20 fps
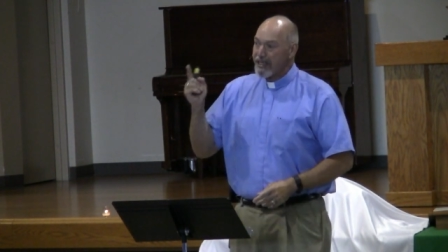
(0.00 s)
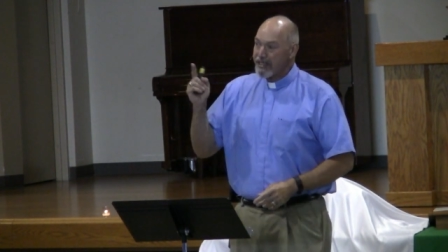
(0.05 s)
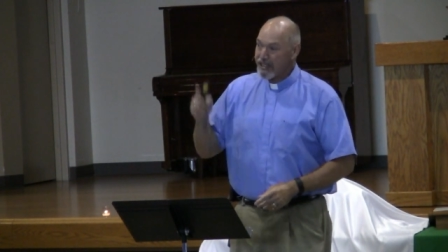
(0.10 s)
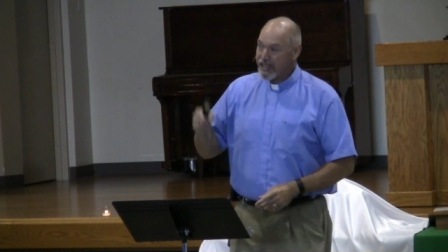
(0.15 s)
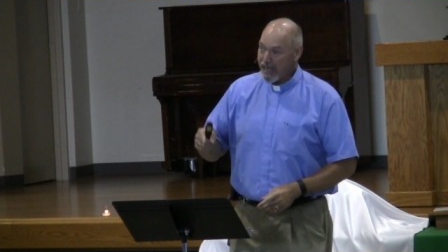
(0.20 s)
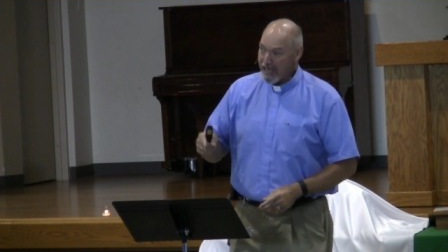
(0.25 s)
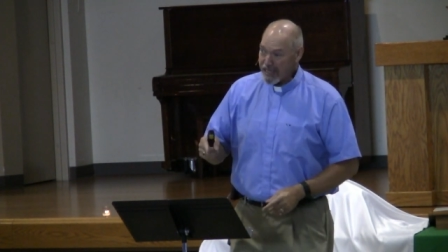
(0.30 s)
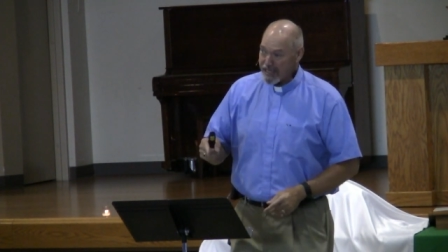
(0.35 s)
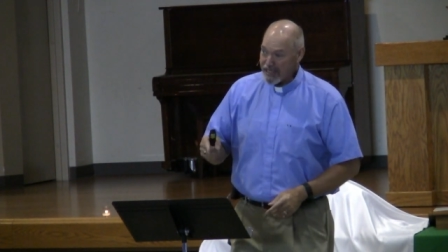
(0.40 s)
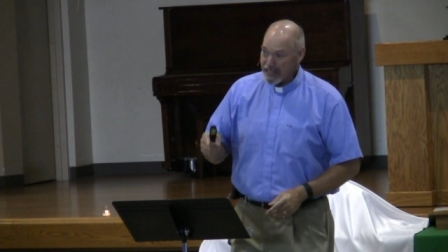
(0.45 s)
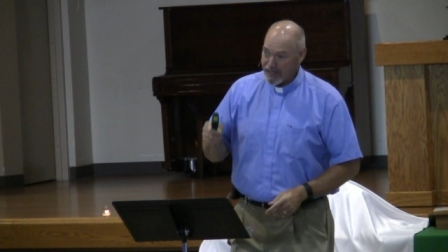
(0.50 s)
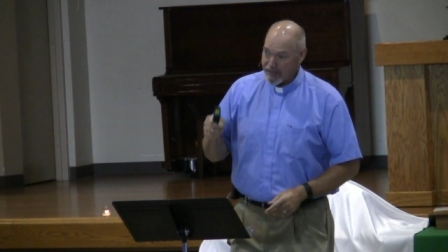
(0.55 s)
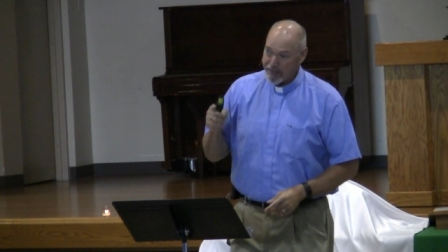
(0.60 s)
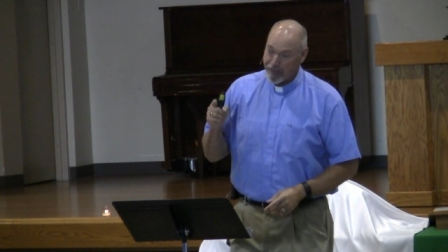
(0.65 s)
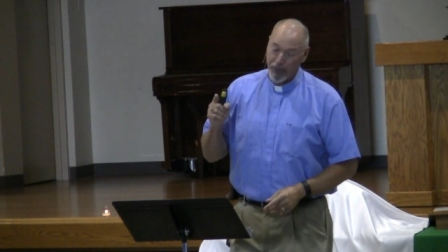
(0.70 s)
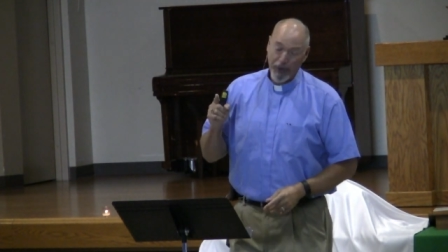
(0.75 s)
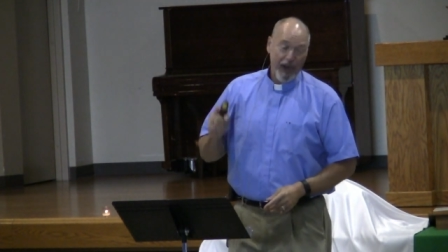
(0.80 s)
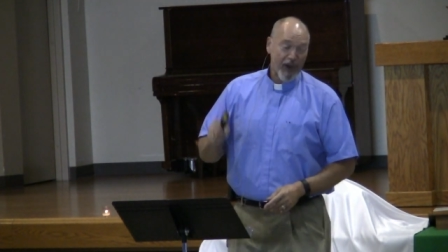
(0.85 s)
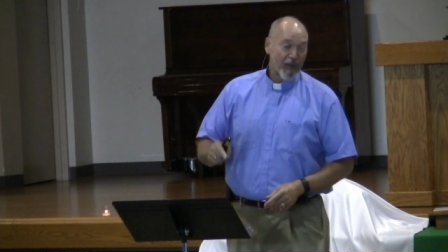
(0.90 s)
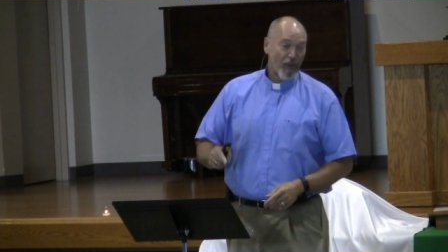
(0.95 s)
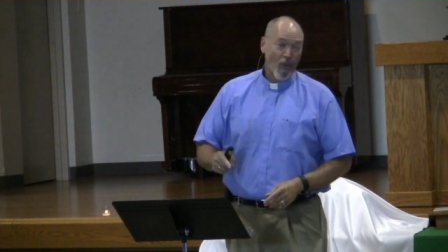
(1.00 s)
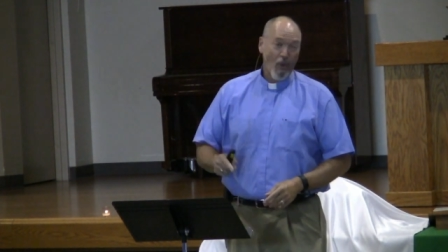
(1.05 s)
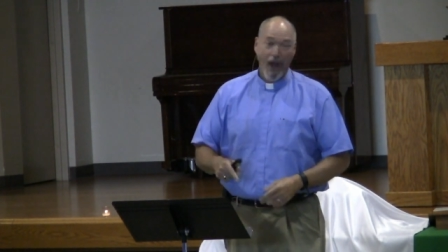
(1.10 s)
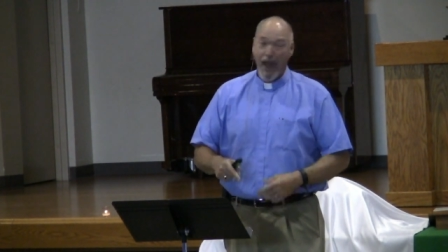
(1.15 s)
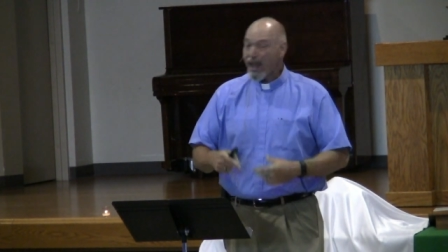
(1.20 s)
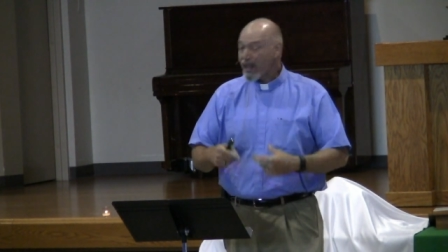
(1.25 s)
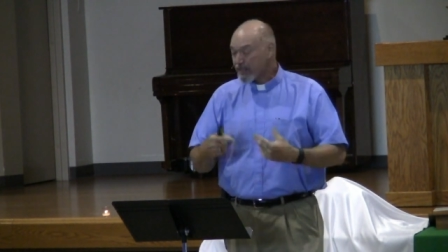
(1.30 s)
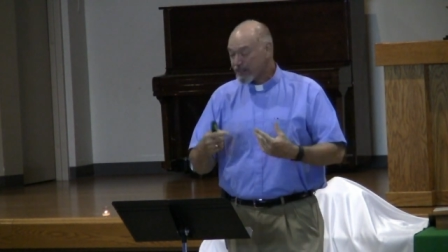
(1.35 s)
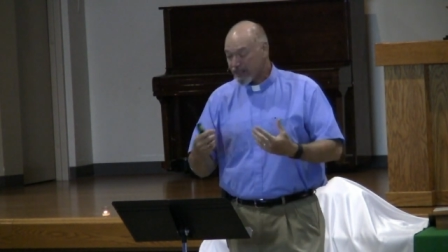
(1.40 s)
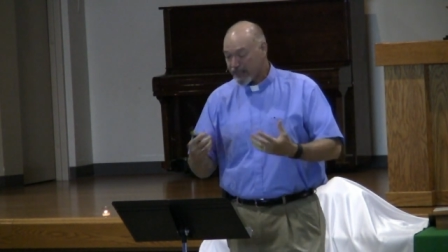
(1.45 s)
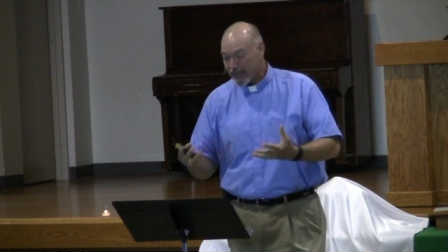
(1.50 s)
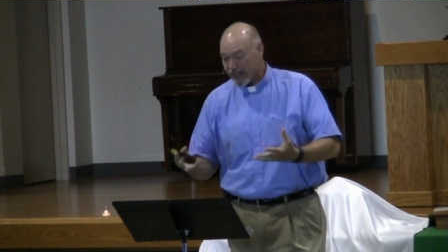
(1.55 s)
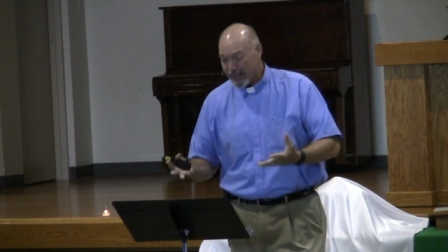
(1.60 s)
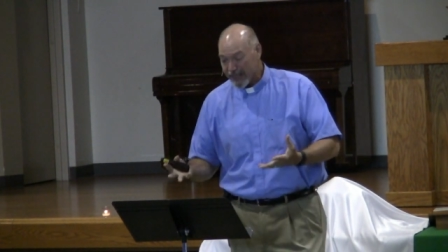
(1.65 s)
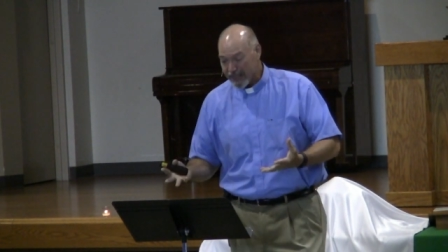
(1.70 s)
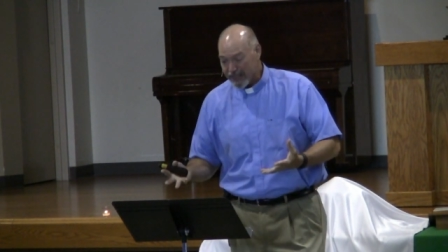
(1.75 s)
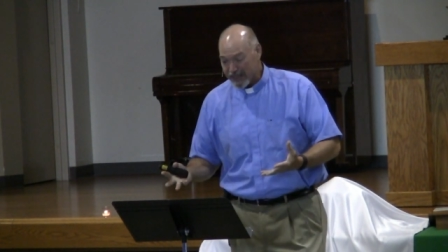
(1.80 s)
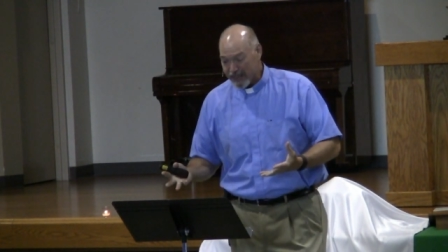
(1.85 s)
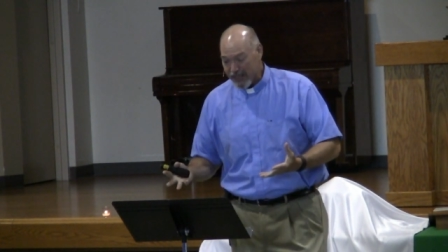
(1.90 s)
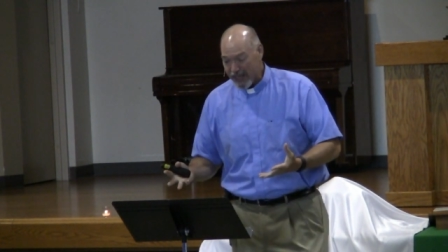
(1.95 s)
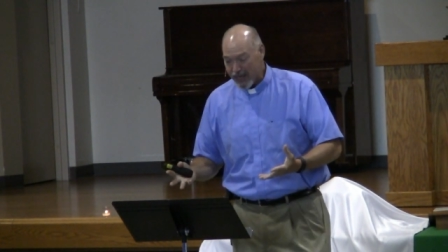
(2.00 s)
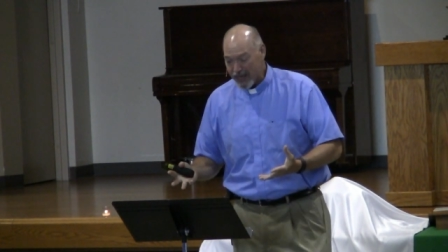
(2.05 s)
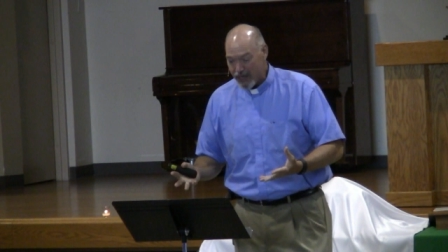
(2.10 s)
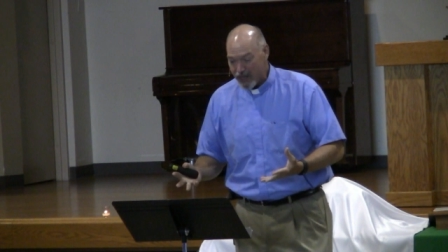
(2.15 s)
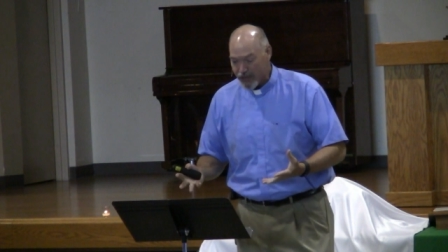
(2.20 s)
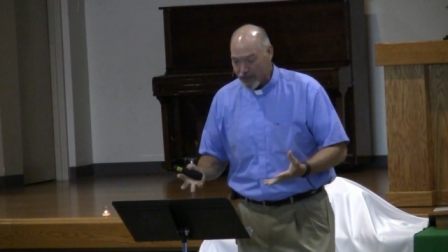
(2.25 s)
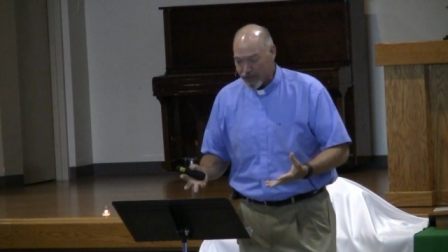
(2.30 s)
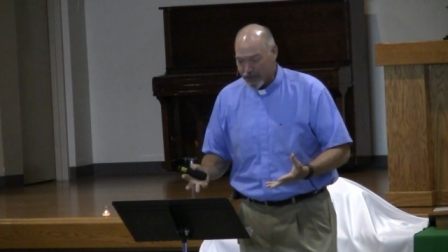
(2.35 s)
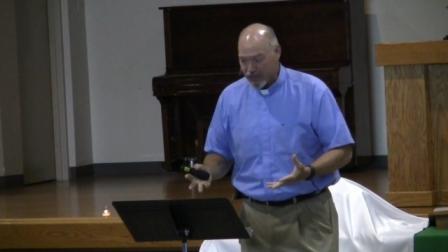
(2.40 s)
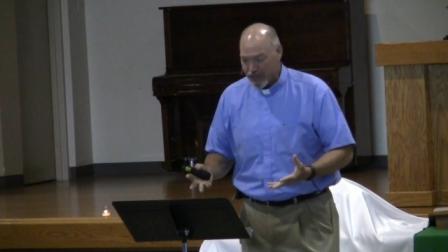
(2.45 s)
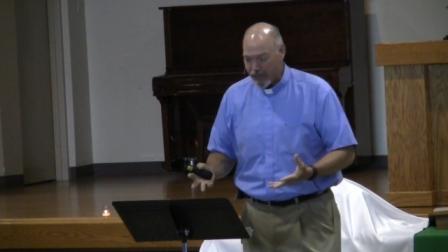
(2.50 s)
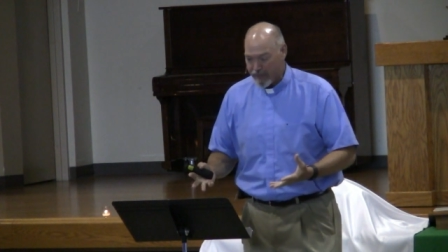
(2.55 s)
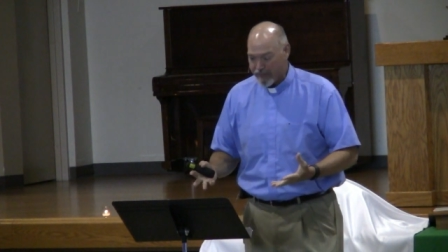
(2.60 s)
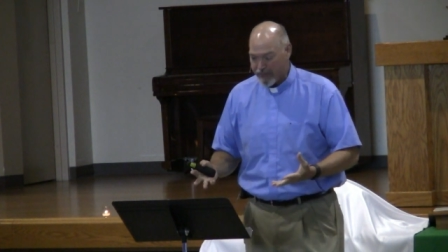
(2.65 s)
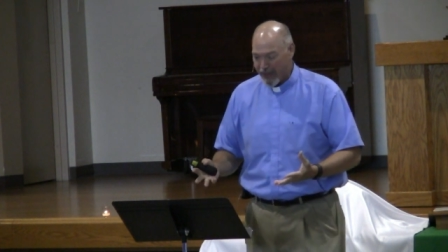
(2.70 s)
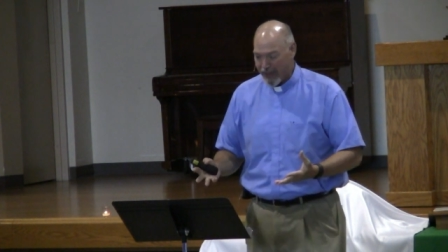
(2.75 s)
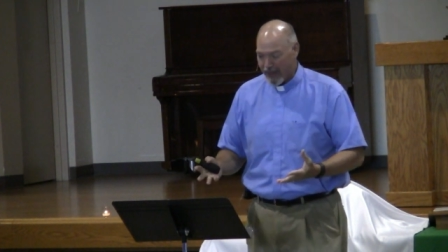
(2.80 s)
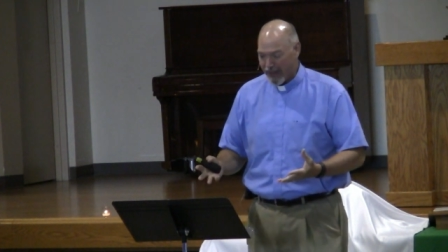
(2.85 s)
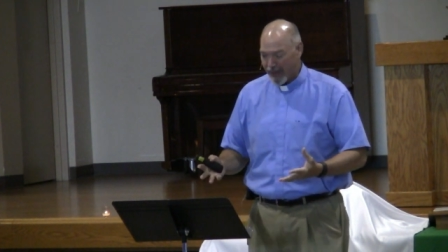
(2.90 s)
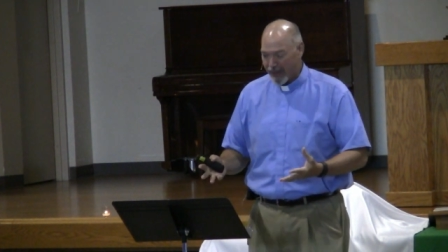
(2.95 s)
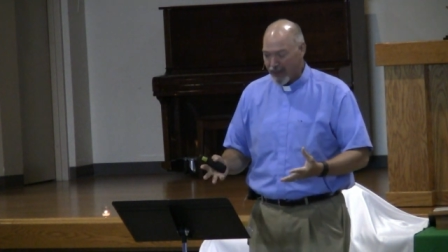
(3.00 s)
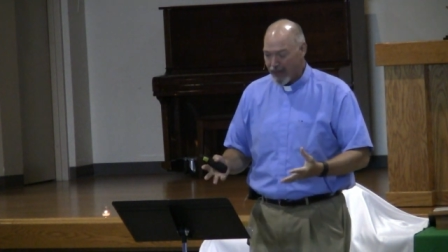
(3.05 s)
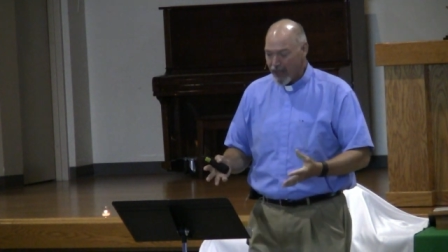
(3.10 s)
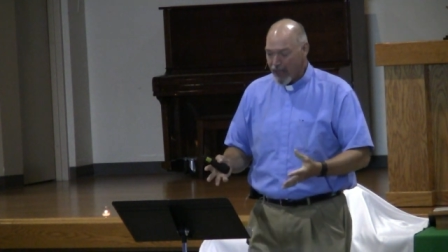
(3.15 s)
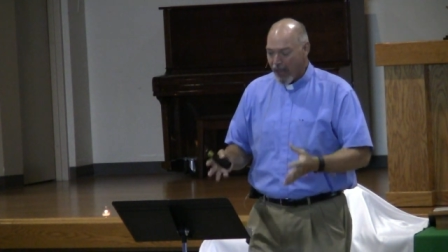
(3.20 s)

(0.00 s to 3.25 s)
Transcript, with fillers: Jesus' prayer was and continues to be